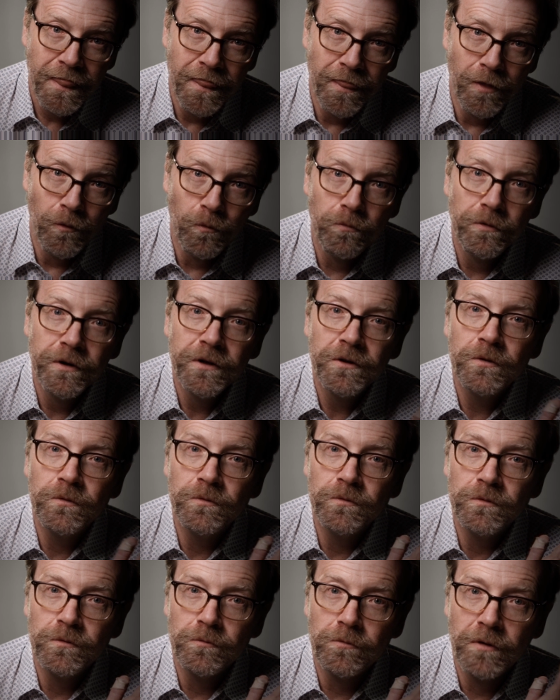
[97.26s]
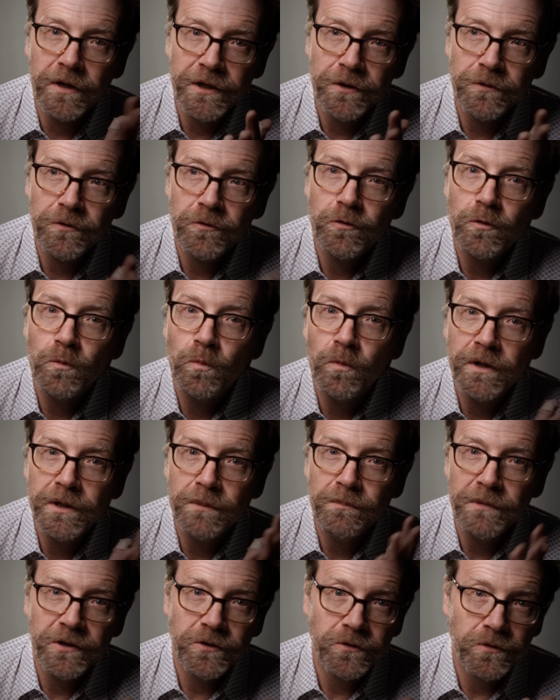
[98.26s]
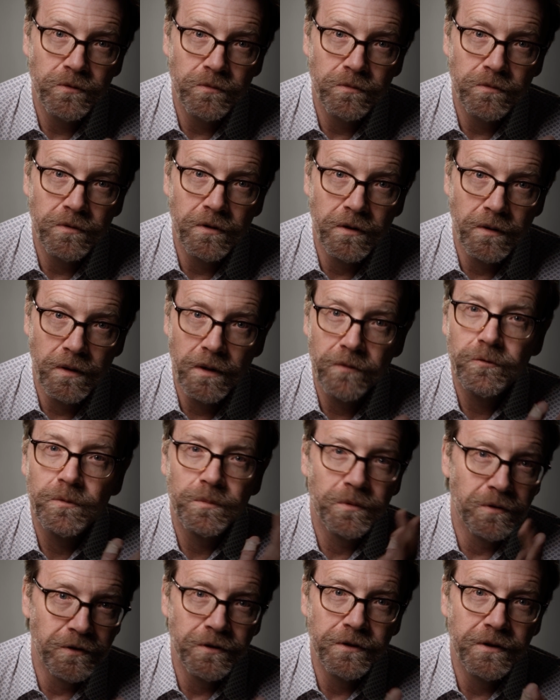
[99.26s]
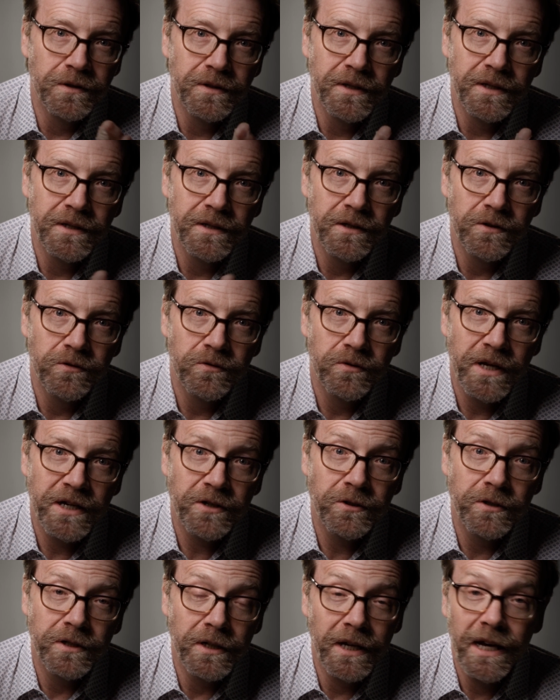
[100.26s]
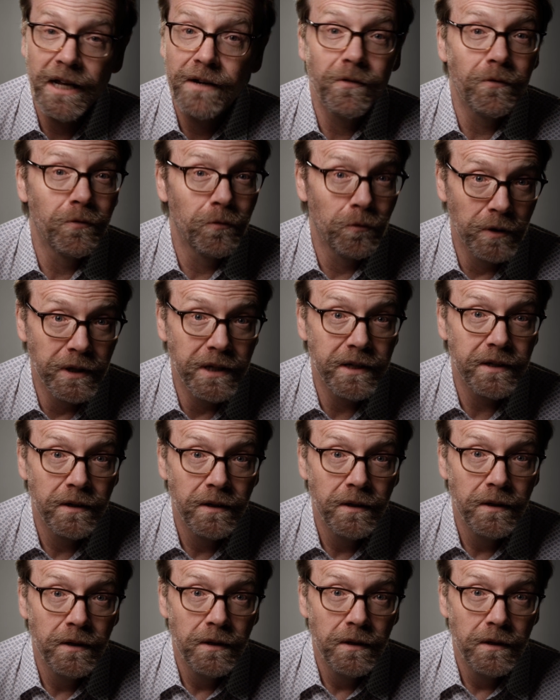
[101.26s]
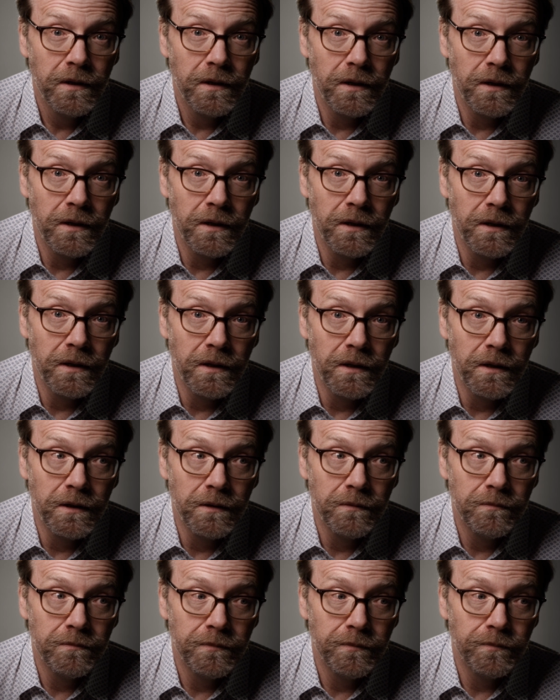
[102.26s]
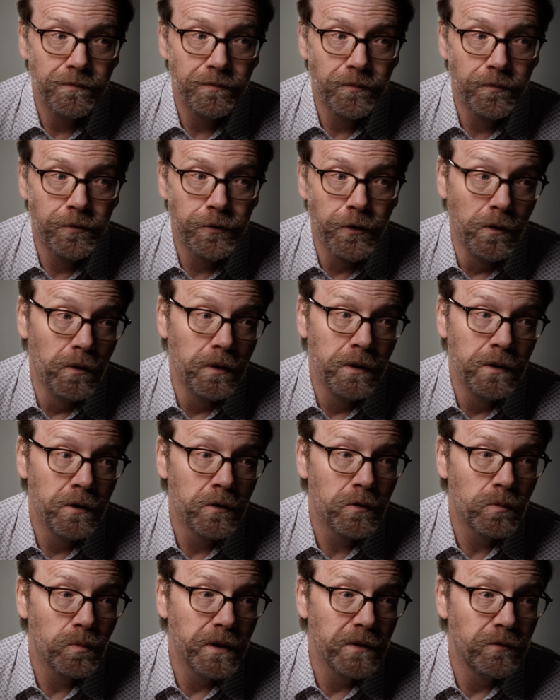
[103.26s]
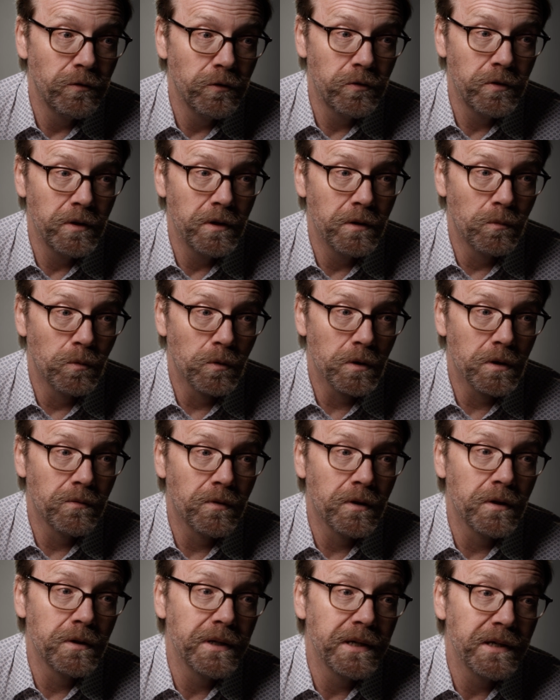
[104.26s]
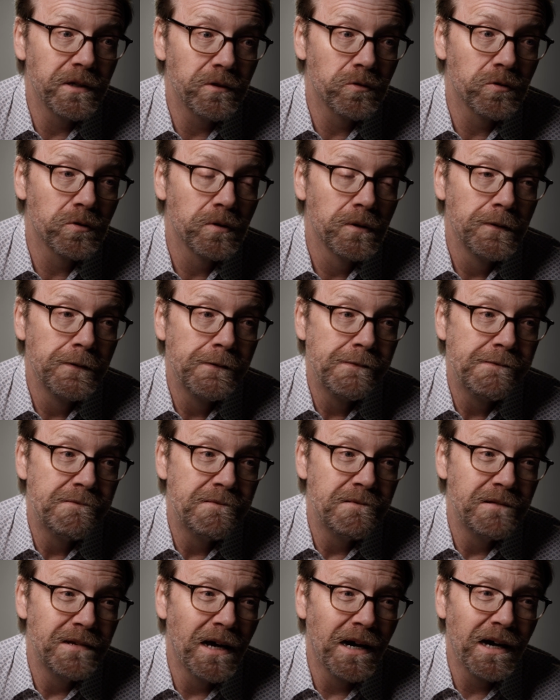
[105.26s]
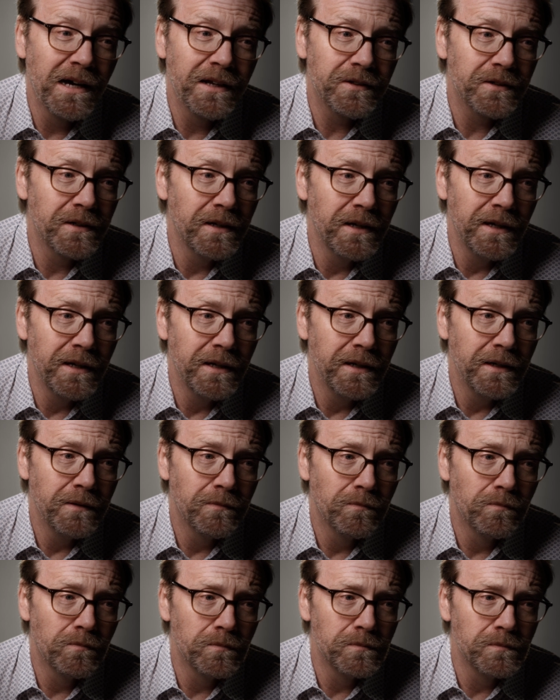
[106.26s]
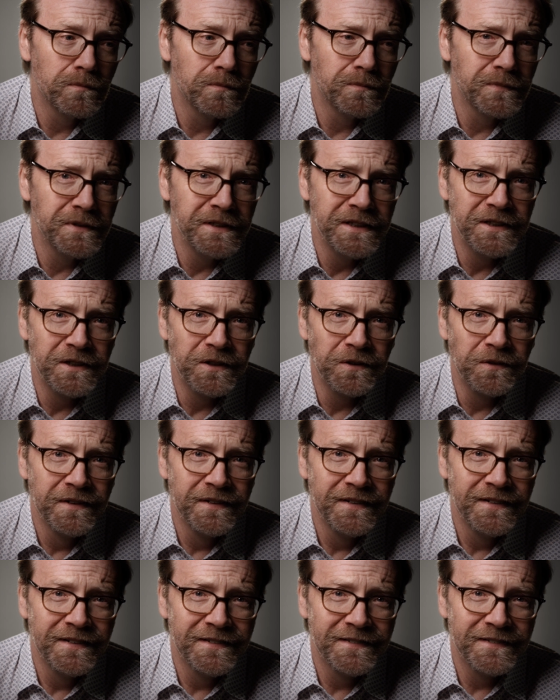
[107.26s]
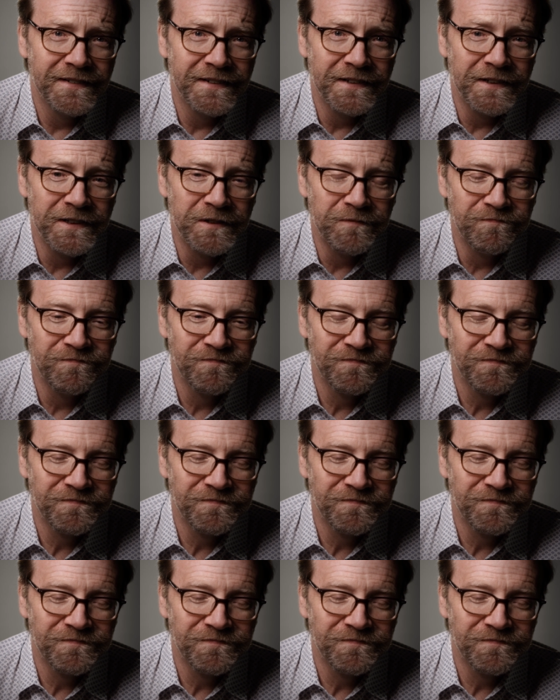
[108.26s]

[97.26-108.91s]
The real writer is the one that makes you uncomfortable and that is actually kind of a freak. Uh, so in this way, if you see a work of art as not a, you know, um,